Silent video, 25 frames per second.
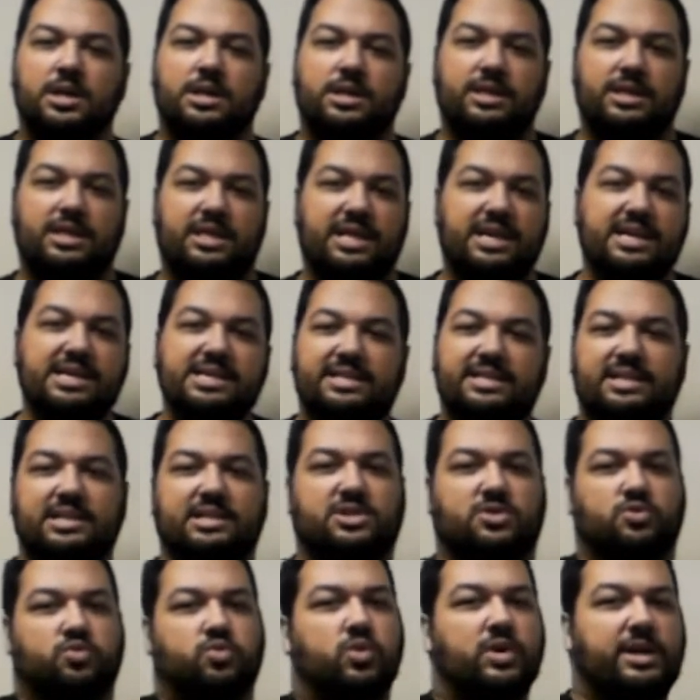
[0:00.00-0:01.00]
This
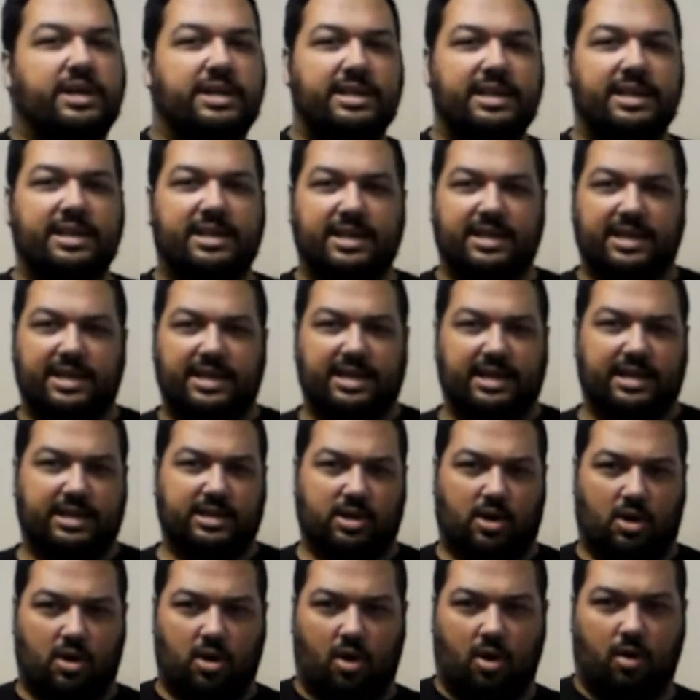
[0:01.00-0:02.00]
is really the key and
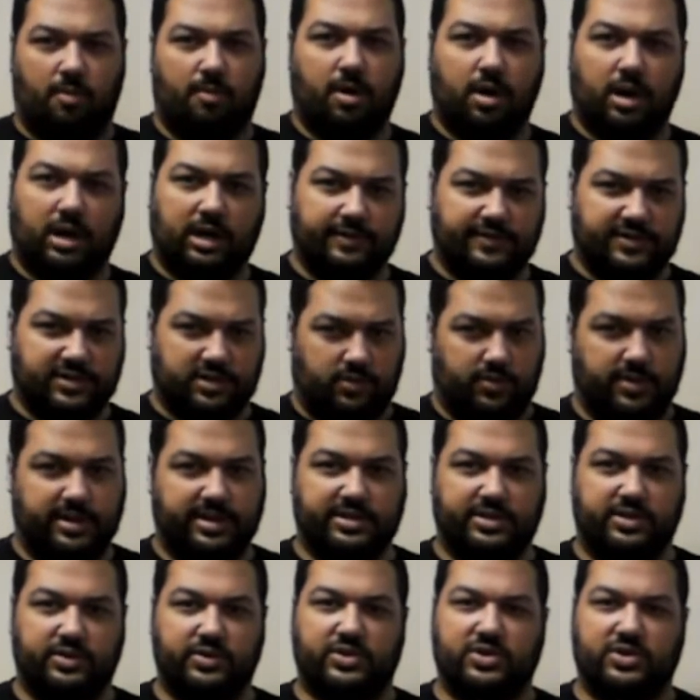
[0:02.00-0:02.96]
the hallmark of Soresu.